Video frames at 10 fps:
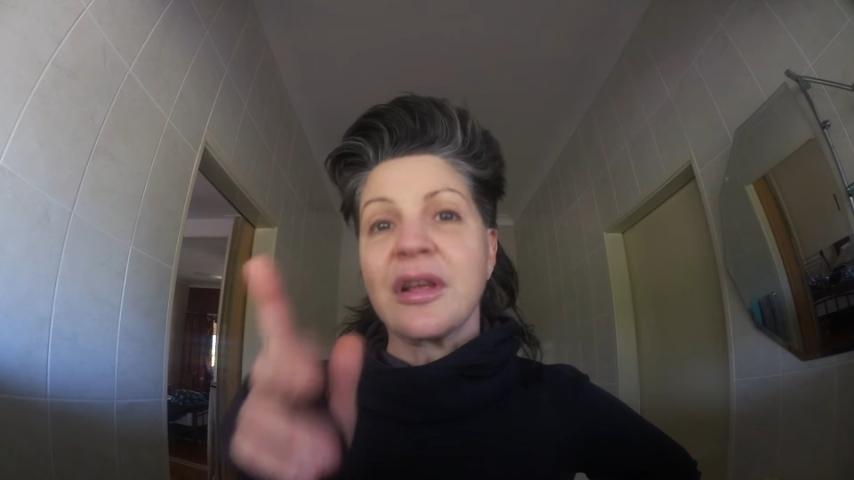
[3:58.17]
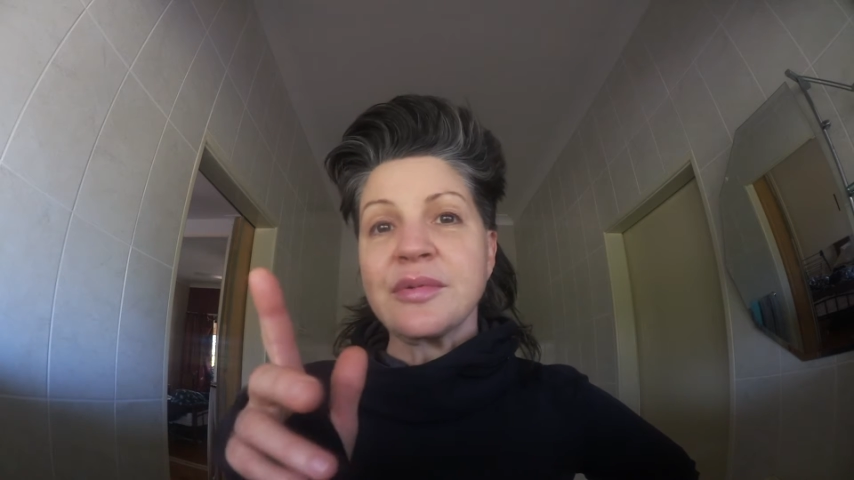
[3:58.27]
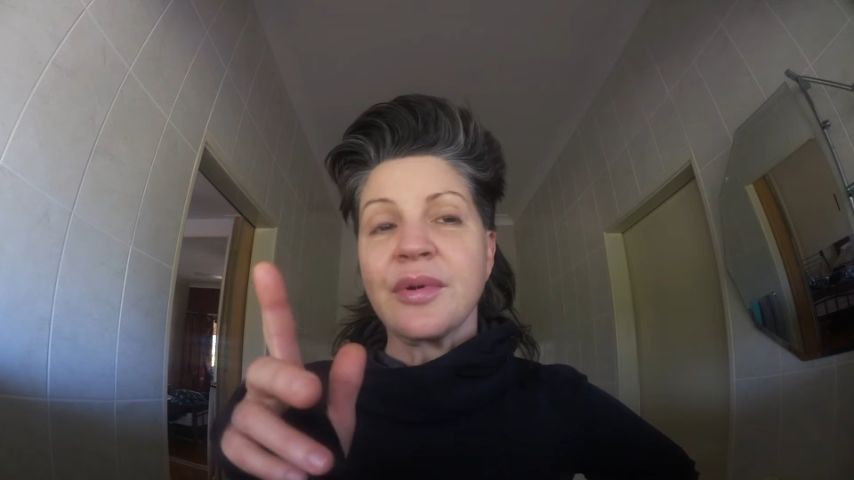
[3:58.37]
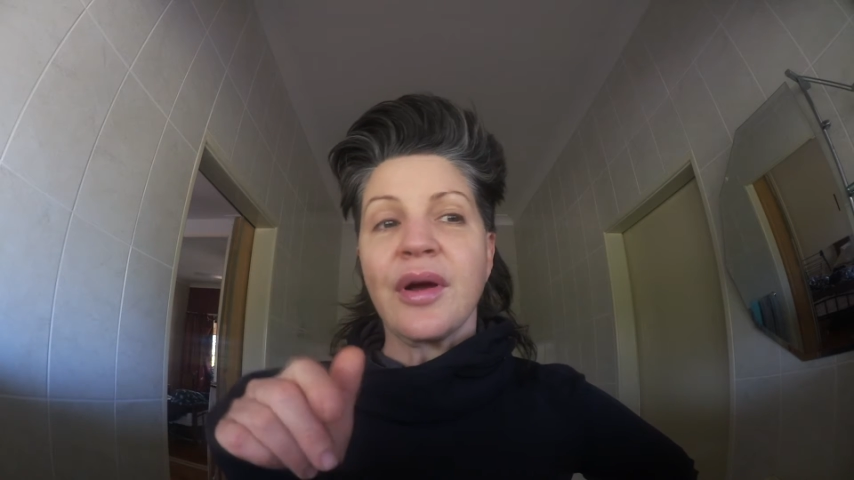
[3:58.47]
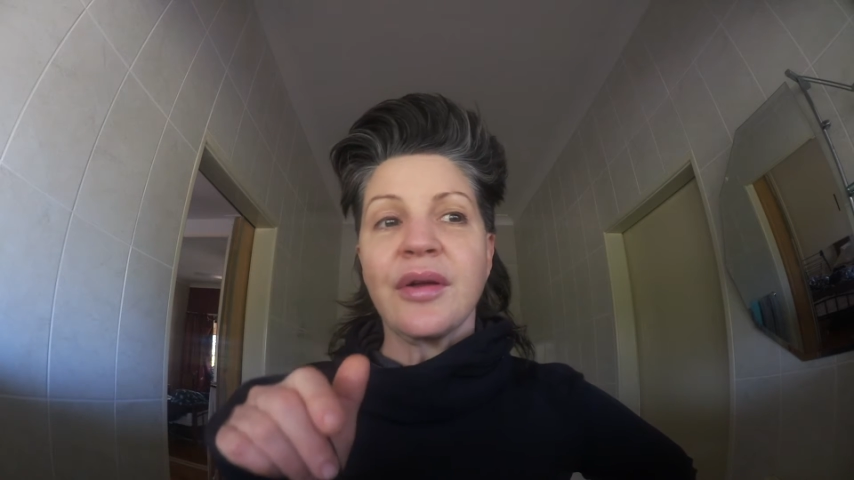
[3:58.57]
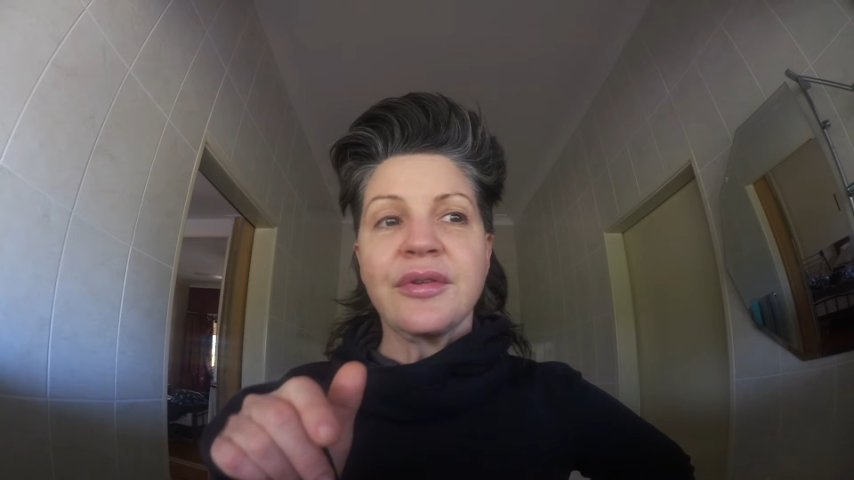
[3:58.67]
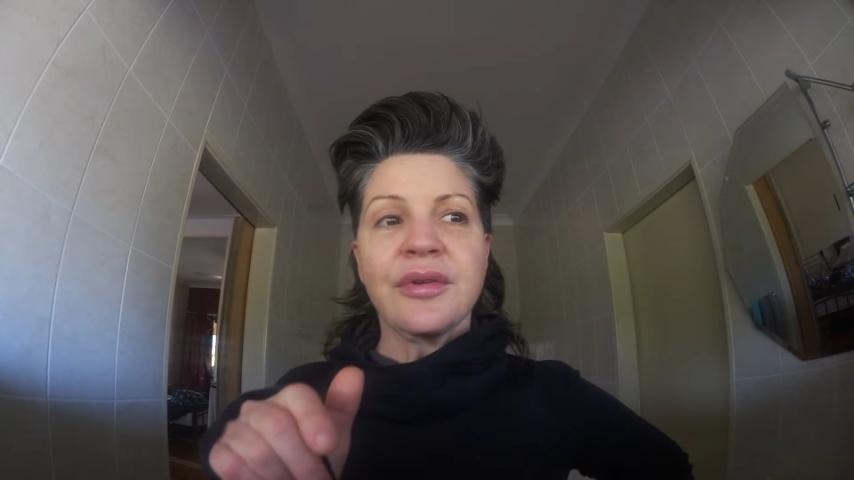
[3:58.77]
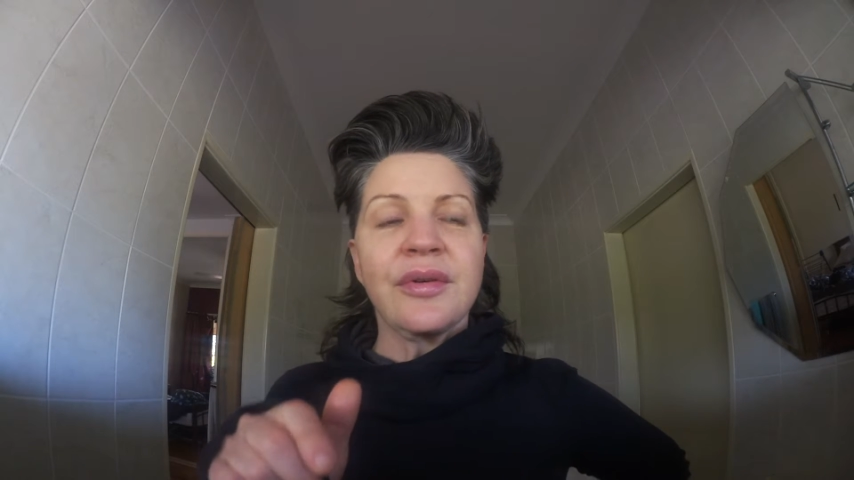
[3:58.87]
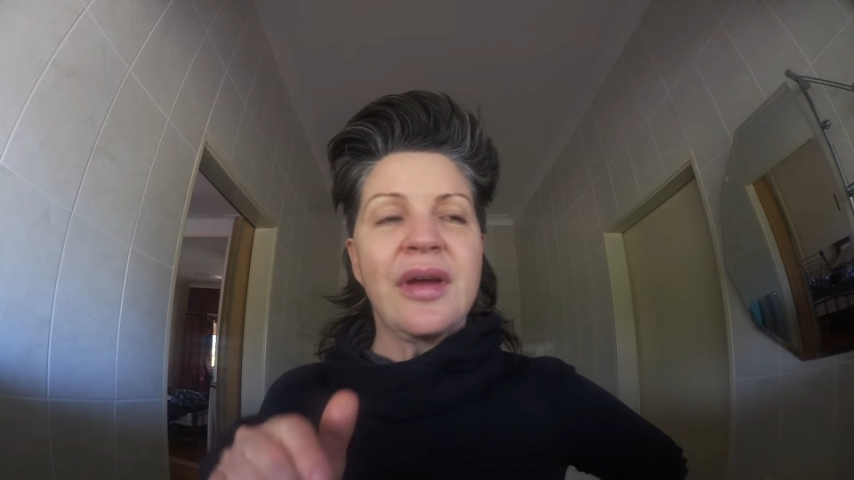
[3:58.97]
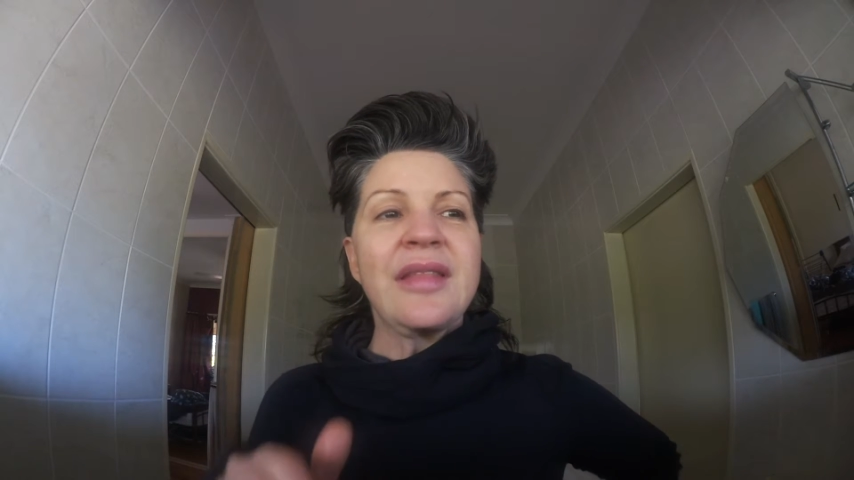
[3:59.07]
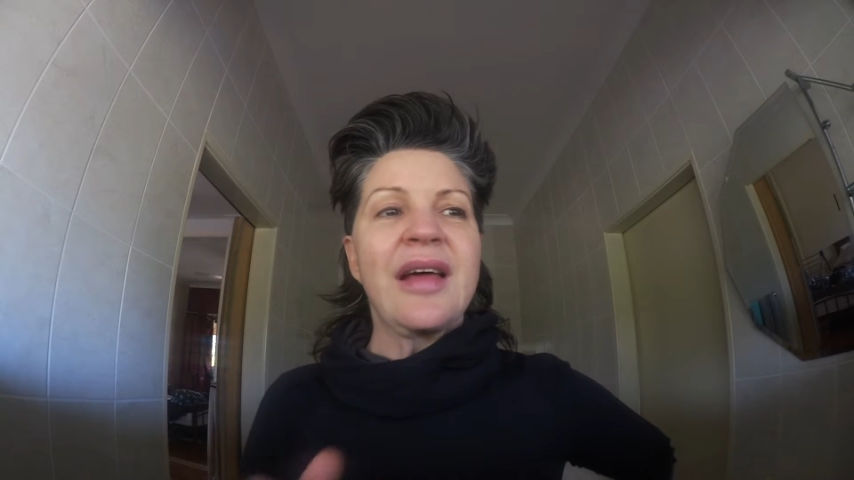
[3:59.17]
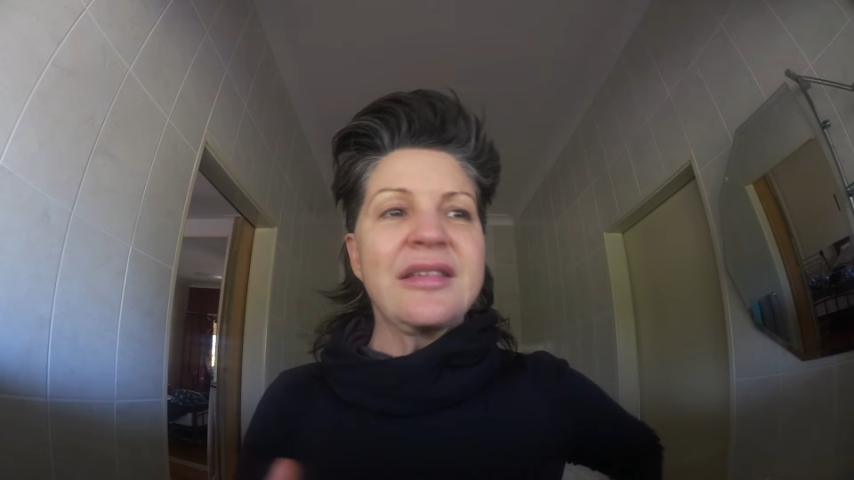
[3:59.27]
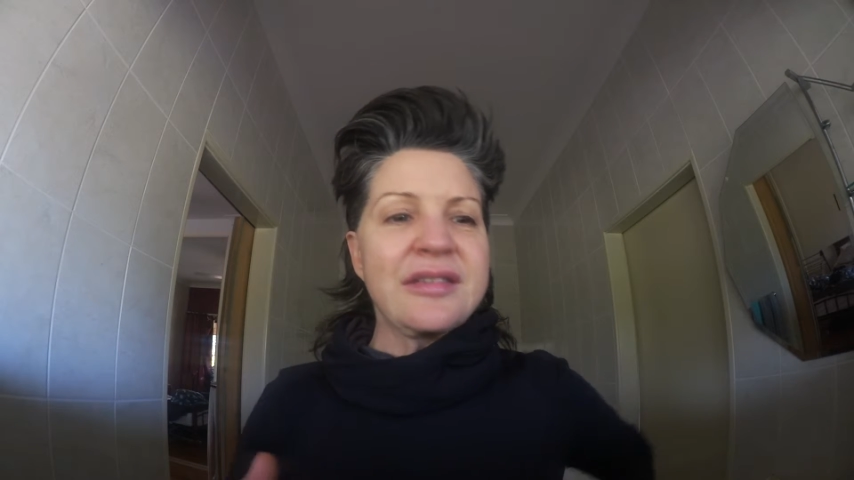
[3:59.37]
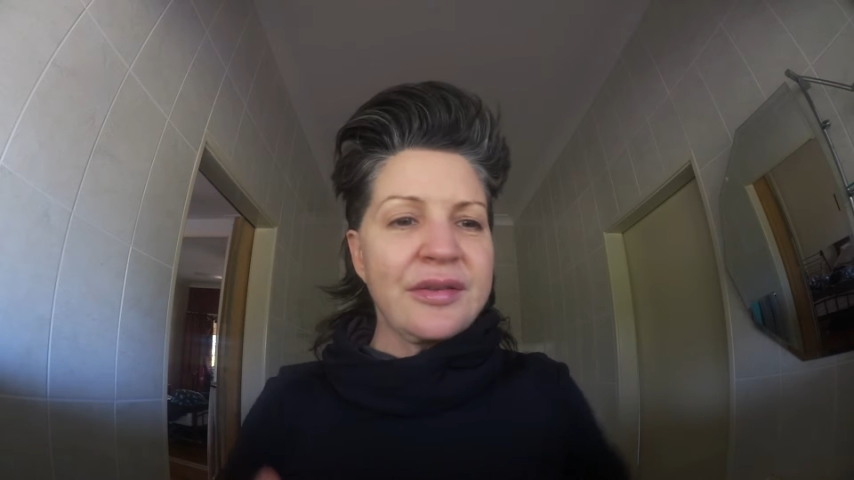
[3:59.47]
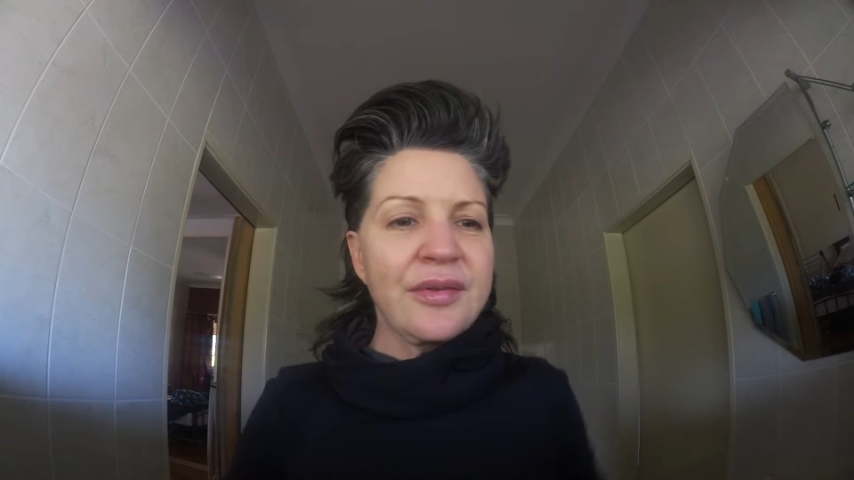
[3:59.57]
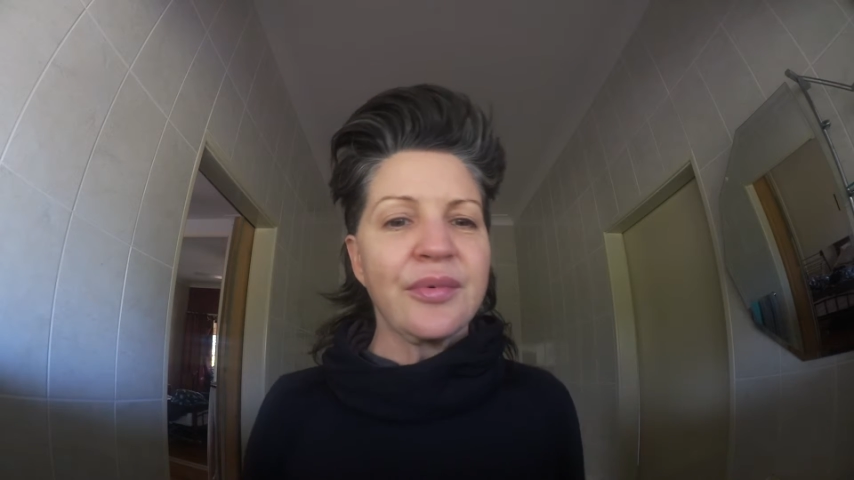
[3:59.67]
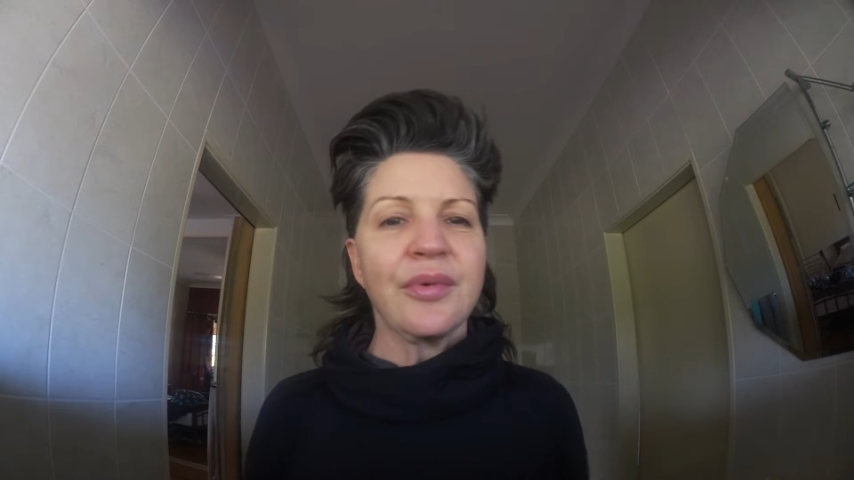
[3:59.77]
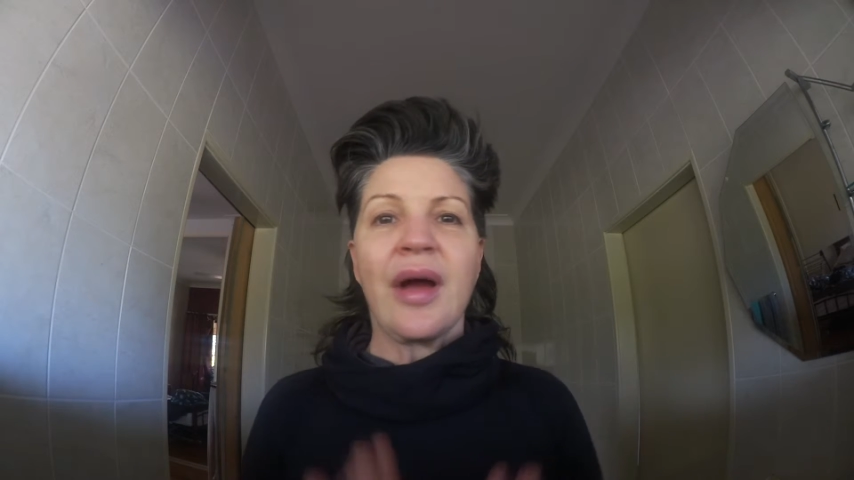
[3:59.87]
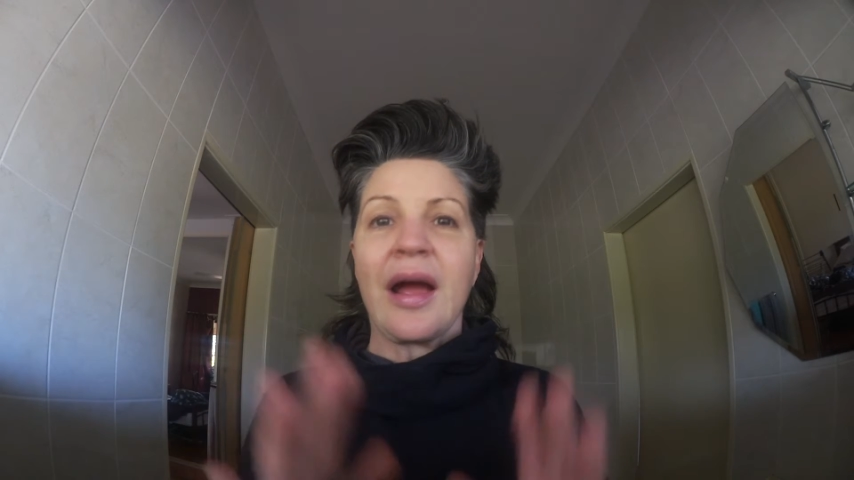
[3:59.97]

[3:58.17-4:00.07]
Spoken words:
that's what I'll do. And that's the real